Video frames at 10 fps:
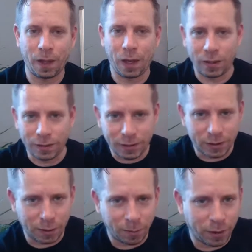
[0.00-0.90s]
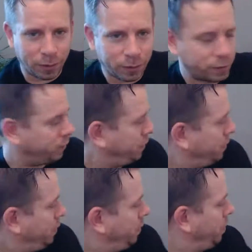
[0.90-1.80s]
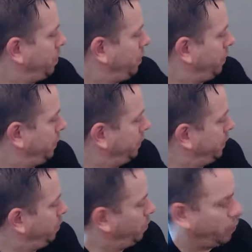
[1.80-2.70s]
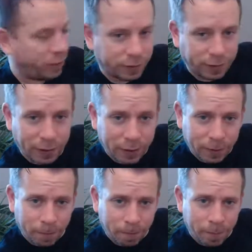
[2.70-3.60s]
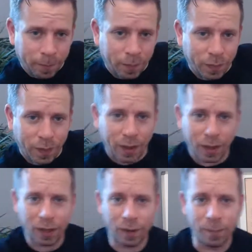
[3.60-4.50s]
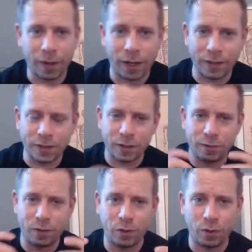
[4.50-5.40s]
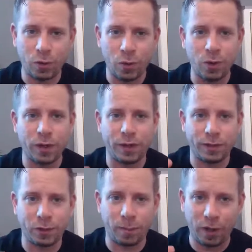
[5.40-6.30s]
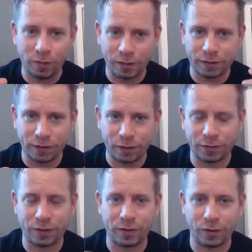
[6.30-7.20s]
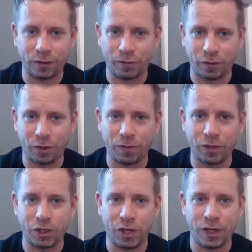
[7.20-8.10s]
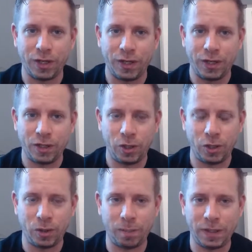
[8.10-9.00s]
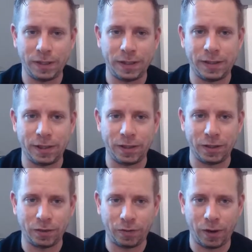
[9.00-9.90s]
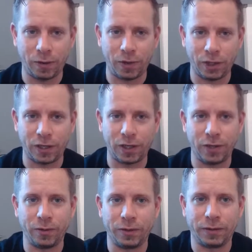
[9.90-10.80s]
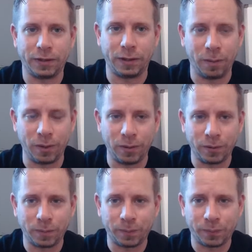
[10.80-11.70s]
Now, the sitting bones are these little points here. And if you organize your pelvis so you're sitting on the front of the chair, you can be sitting very gently on the sitting bones.